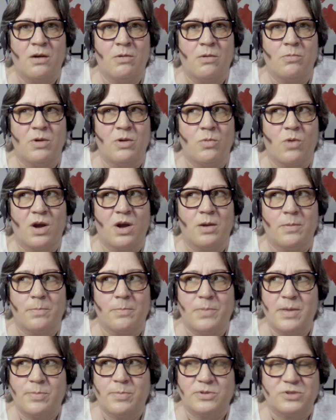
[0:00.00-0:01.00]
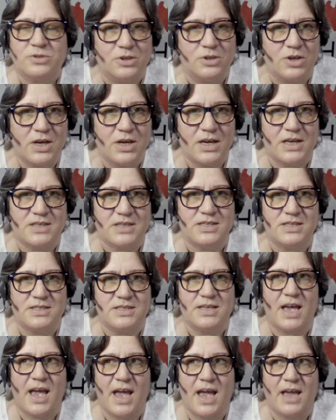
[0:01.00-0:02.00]
We want people to look at us and
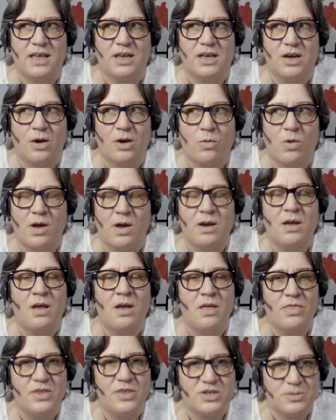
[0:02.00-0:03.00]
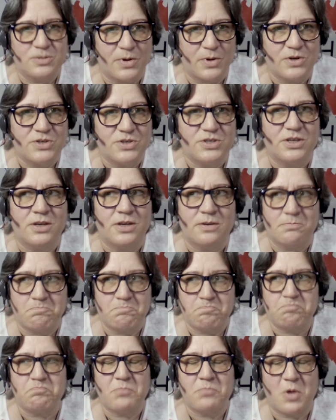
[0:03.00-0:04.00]
say, hey, you know what? This person,
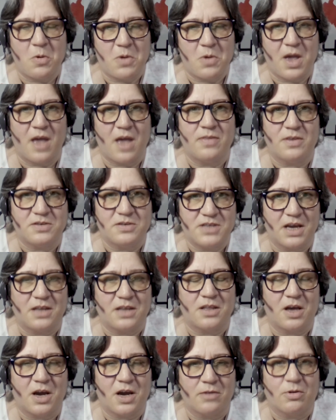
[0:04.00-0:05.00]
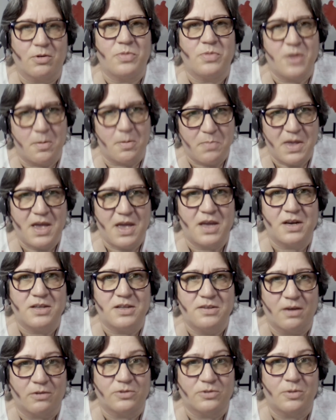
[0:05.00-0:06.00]
okay, they're taking the high road. They're being an
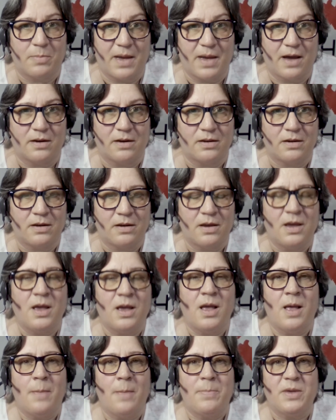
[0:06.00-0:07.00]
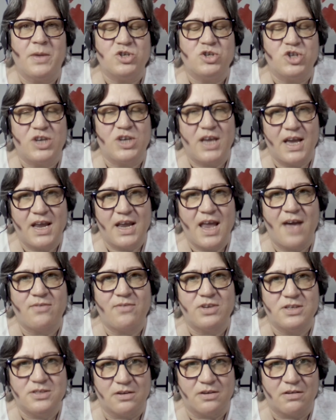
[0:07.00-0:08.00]
adult about it, because you can't have
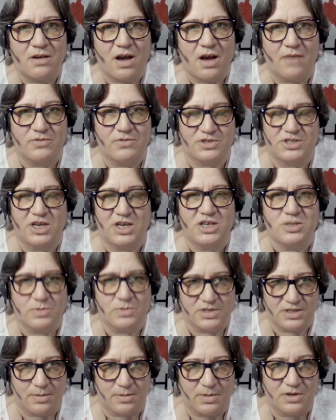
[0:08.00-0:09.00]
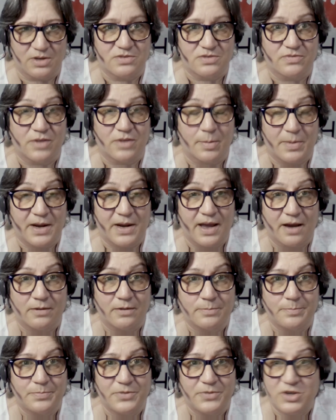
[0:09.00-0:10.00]
an adult conversation with somebody who's flipping
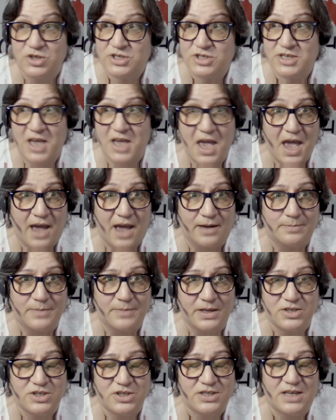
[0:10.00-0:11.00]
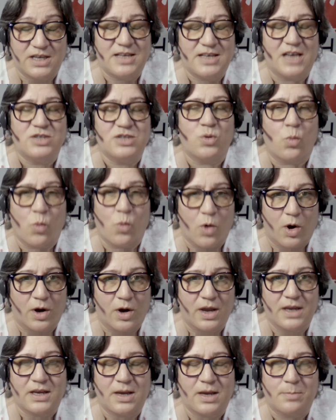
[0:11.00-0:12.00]
out. You just can't. It doesn't work.
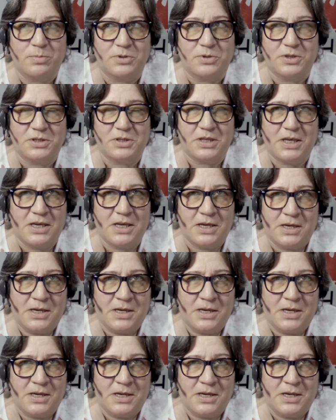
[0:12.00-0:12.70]
It completely